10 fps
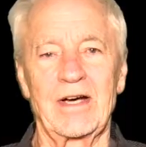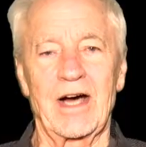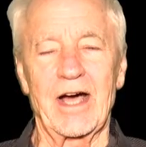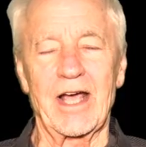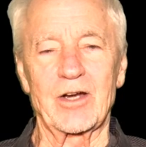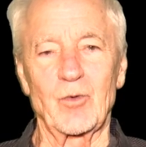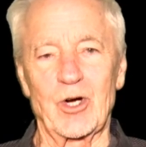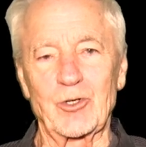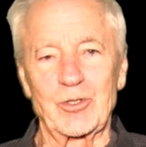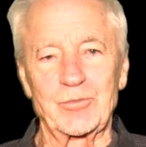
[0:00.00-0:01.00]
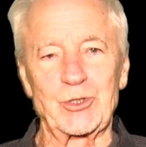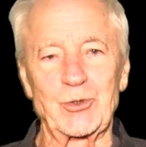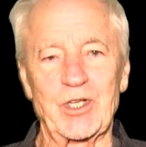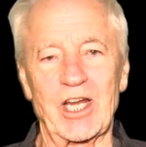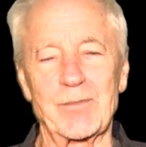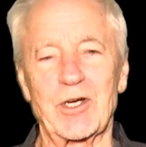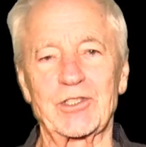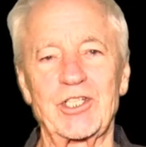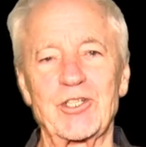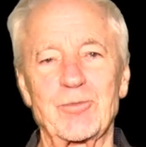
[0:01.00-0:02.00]
Hi, and welcome to Kelly
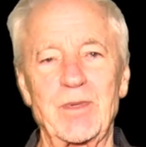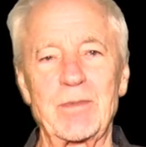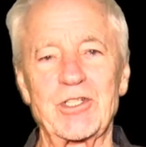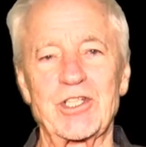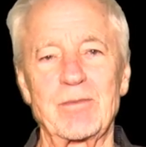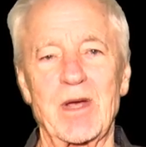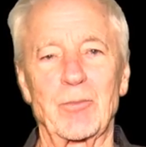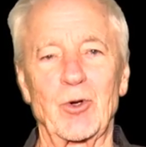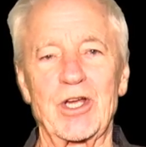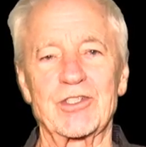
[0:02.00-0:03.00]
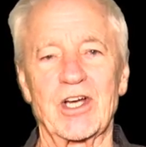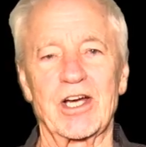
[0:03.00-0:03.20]
Monteith's BBC Memories.